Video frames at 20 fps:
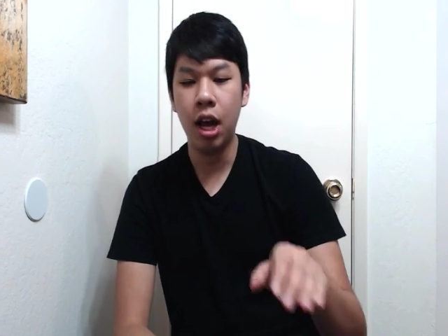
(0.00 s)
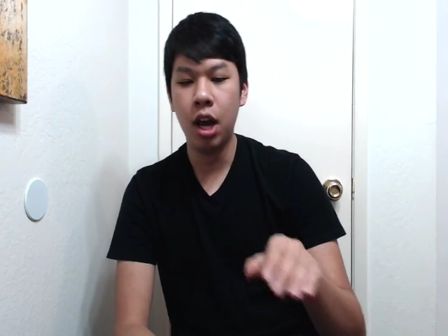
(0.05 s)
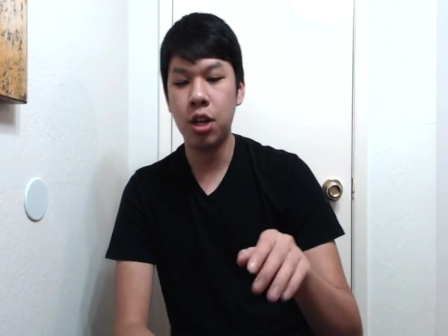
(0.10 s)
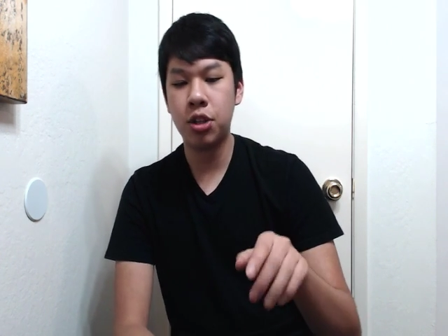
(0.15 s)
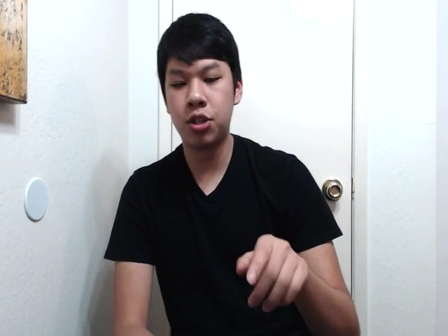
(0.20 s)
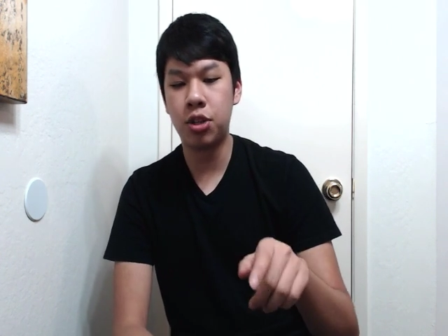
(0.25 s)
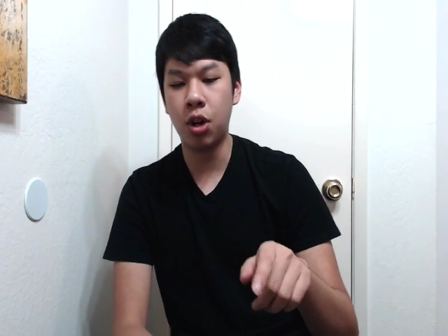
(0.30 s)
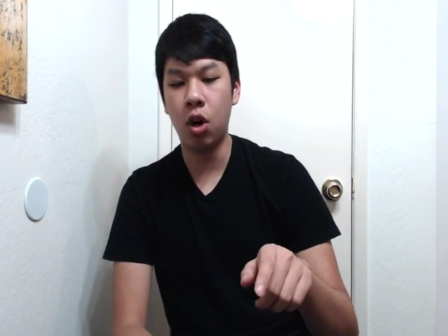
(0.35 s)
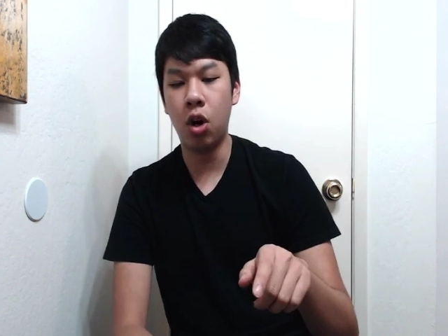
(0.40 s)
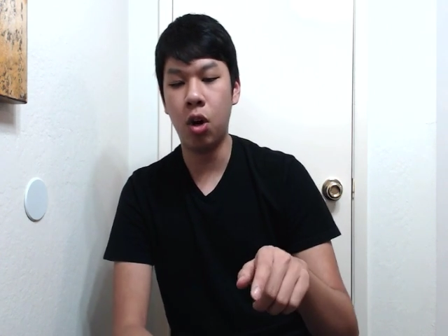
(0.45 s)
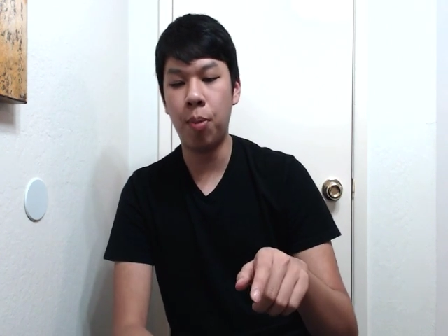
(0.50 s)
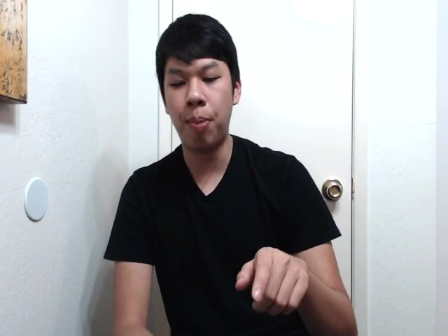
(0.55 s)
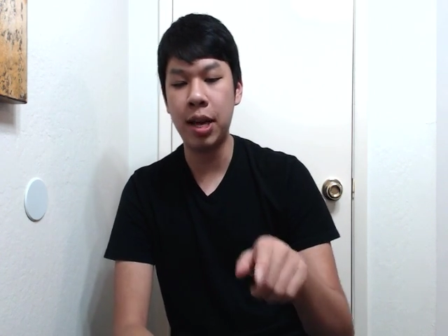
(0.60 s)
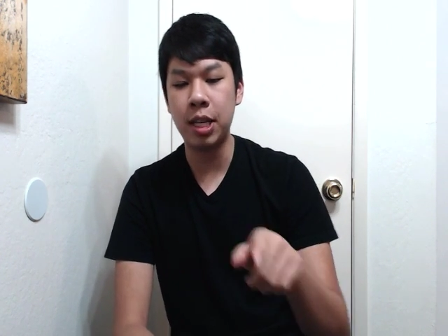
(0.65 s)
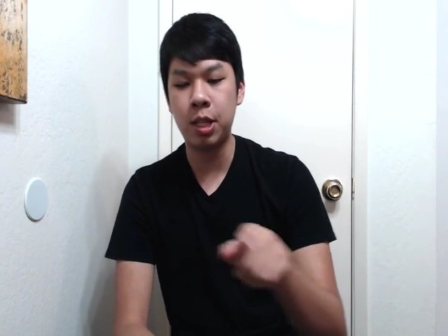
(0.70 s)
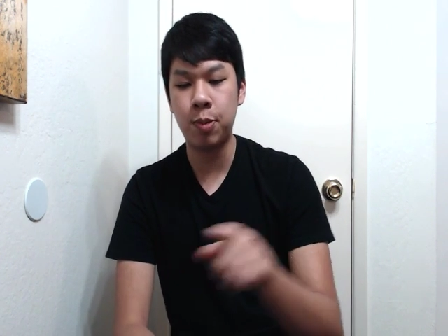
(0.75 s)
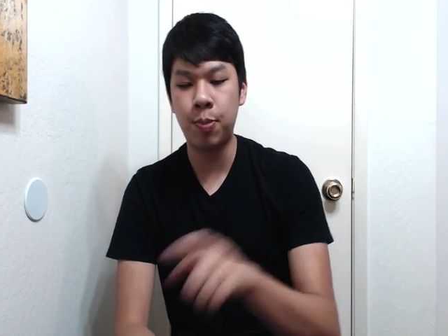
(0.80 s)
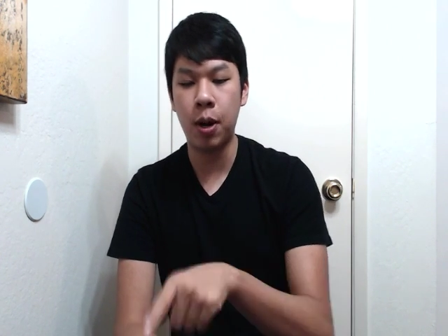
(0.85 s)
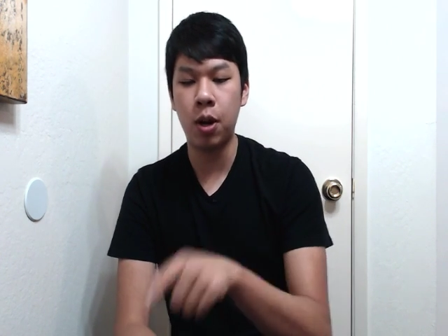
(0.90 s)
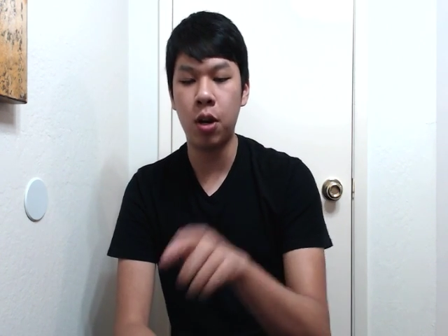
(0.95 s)
So by
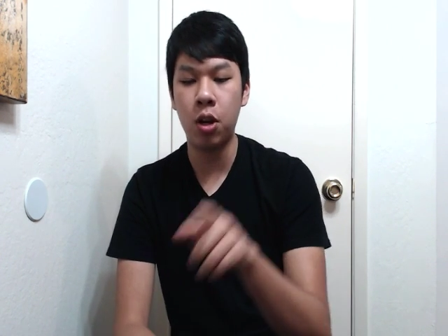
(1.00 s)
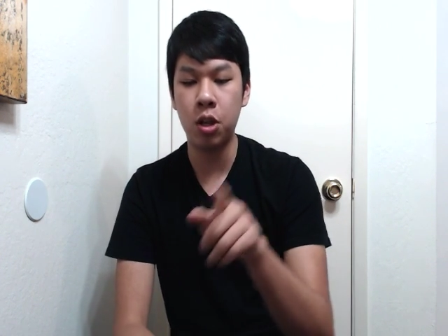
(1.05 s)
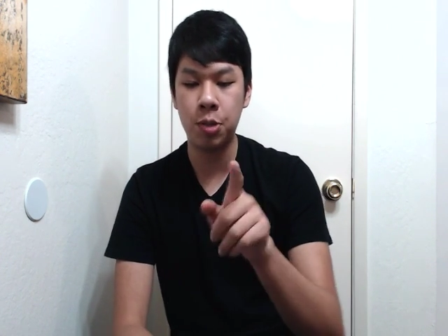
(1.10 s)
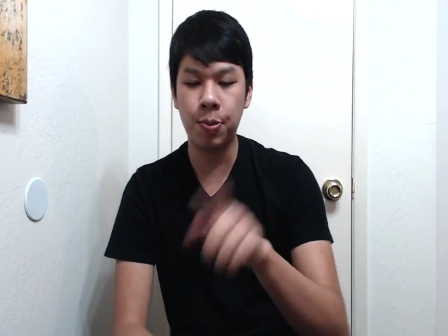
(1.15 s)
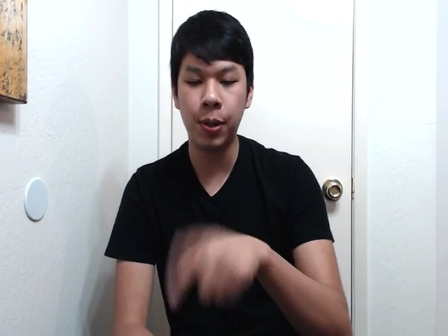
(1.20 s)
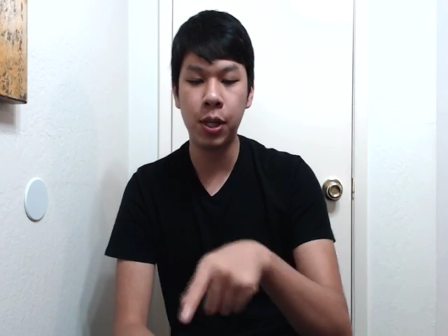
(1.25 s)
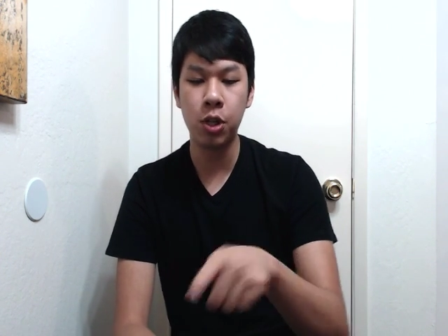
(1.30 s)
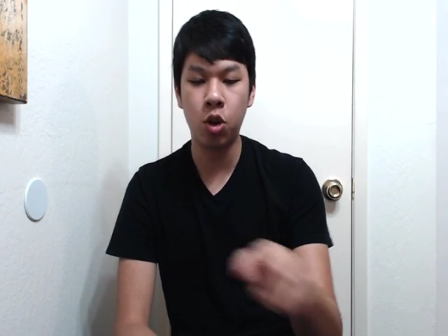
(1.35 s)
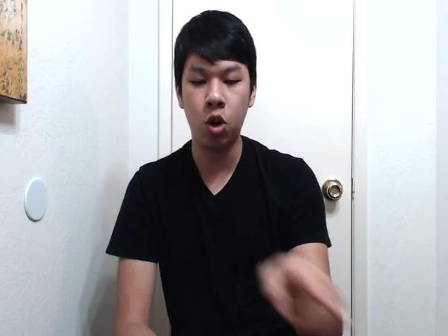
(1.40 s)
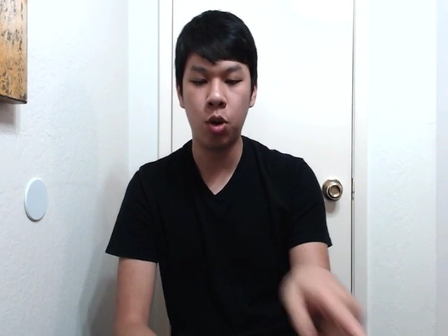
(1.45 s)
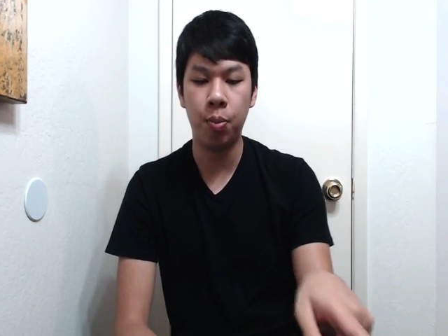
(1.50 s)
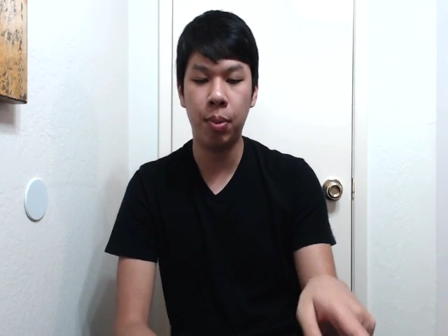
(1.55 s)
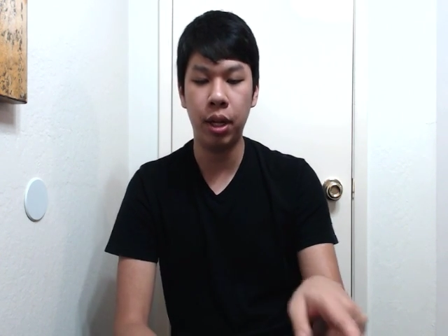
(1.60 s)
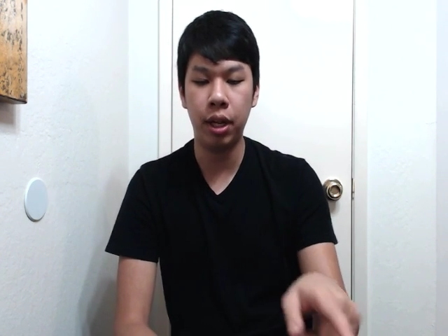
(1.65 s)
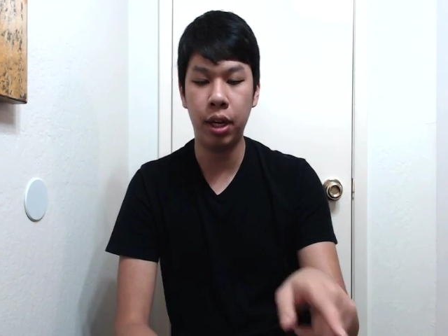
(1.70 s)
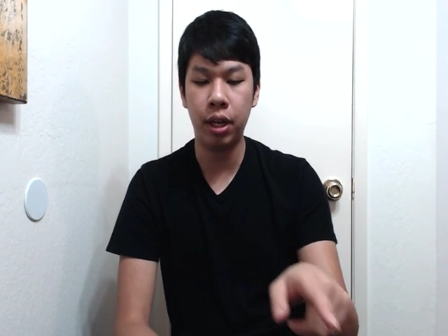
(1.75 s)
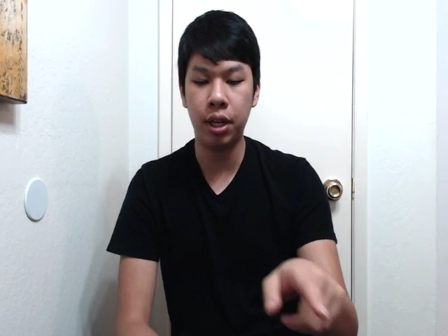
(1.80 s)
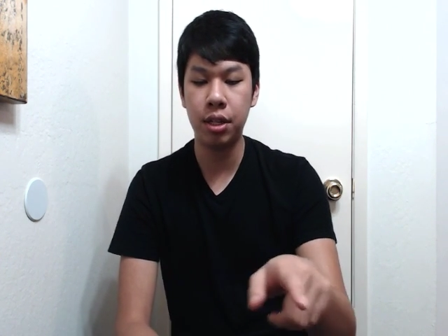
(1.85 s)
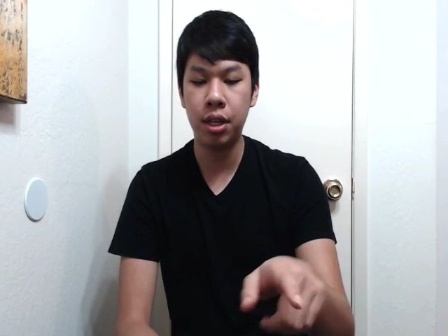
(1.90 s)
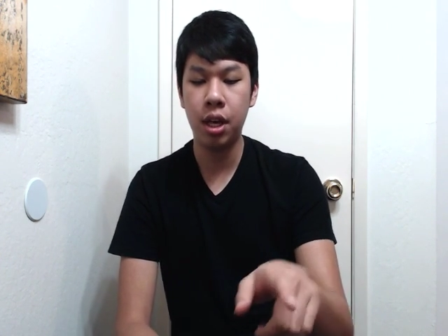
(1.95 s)
spells or
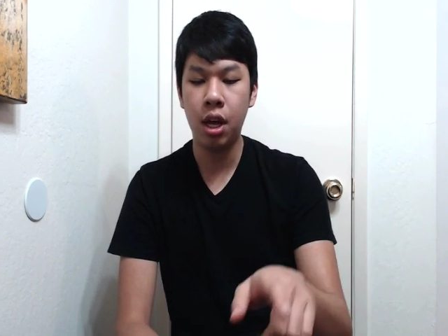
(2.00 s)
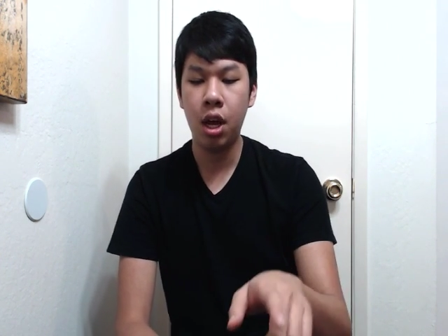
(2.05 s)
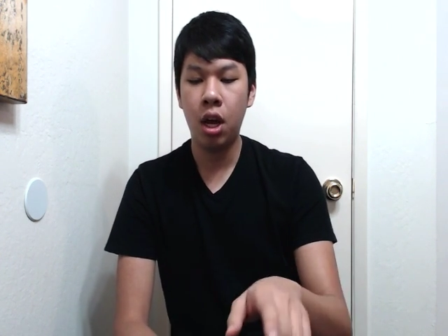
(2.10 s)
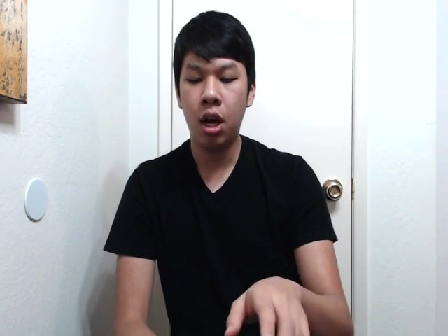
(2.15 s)
abilities.